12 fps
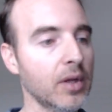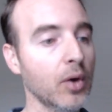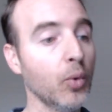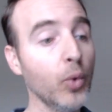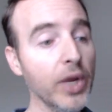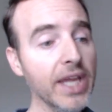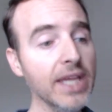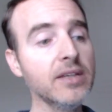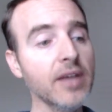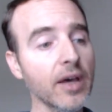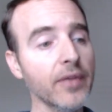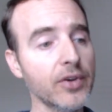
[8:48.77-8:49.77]
We
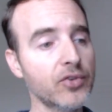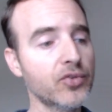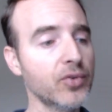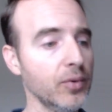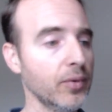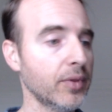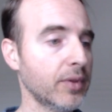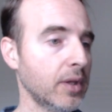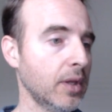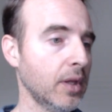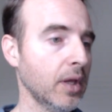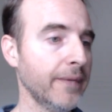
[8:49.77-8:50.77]
tell the truth
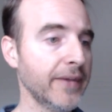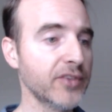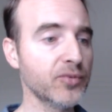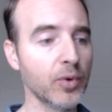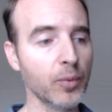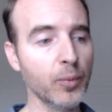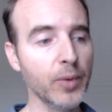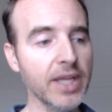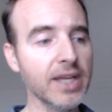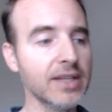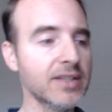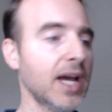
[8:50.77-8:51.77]
unless we're weak
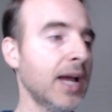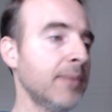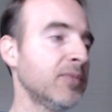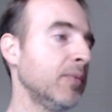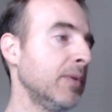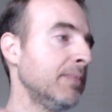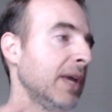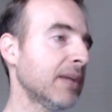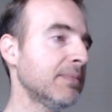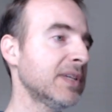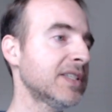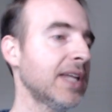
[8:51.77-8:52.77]
at times and we make a
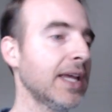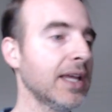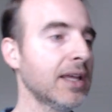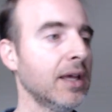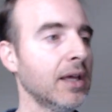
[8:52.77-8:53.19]
mistake